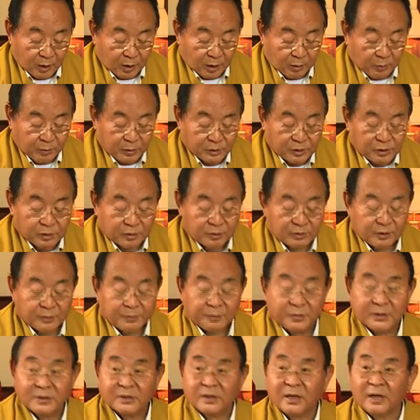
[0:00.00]
which
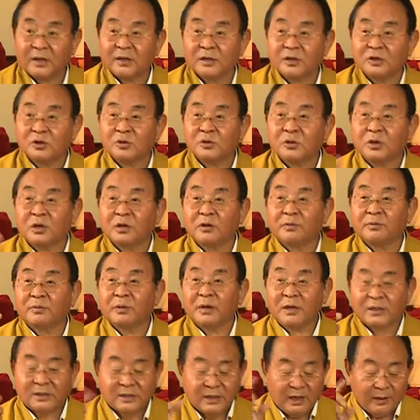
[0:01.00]
represent the union of
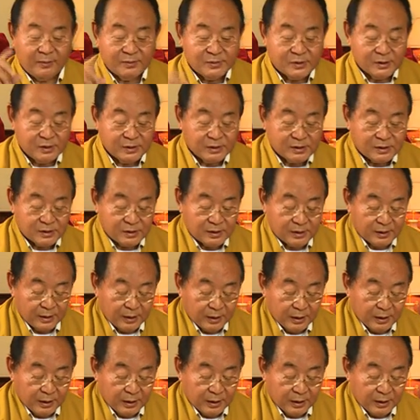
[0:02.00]
bliss and emptiness.